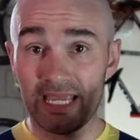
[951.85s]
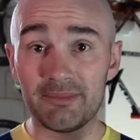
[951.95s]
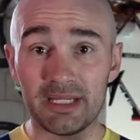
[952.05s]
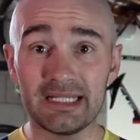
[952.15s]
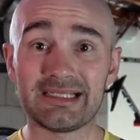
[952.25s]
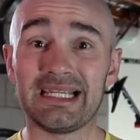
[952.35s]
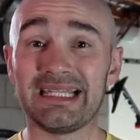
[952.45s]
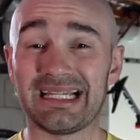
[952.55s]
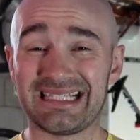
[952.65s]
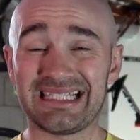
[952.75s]
10 minutes in
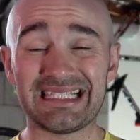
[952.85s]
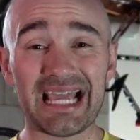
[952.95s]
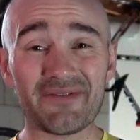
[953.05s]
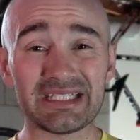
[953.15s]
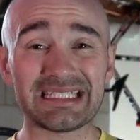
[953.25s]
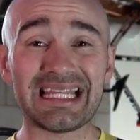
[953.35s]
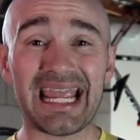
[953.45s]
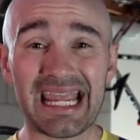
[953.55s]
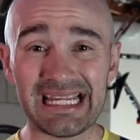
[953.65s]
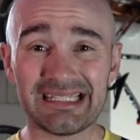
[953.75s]
that seven to
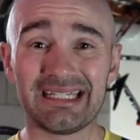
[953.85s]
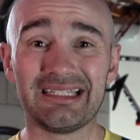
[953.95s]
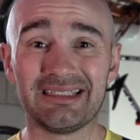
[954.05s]
eight